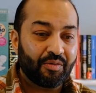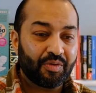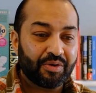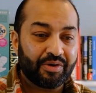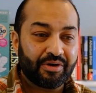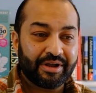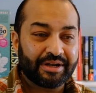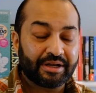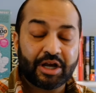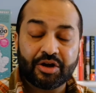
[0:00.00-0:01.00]
we were in
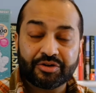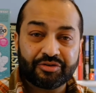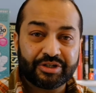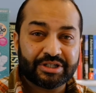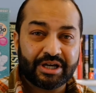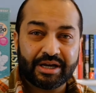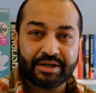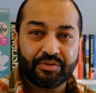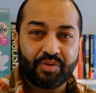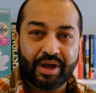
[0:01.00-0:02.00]
a
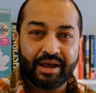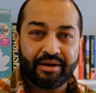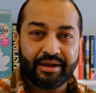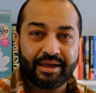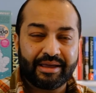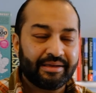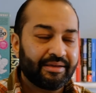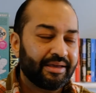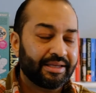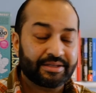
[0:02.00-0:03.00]
countryside where
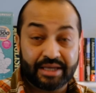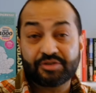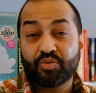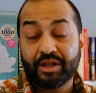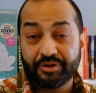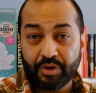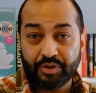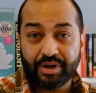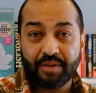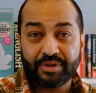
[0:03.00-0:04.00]
it's well
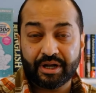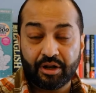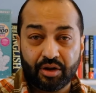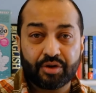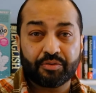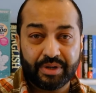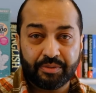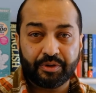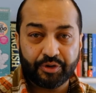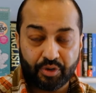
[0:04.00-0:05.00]
known. I mean, a lot of
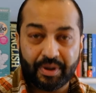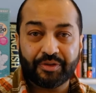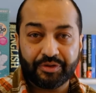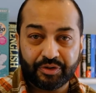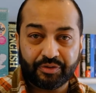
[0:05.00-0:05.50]
people know about the New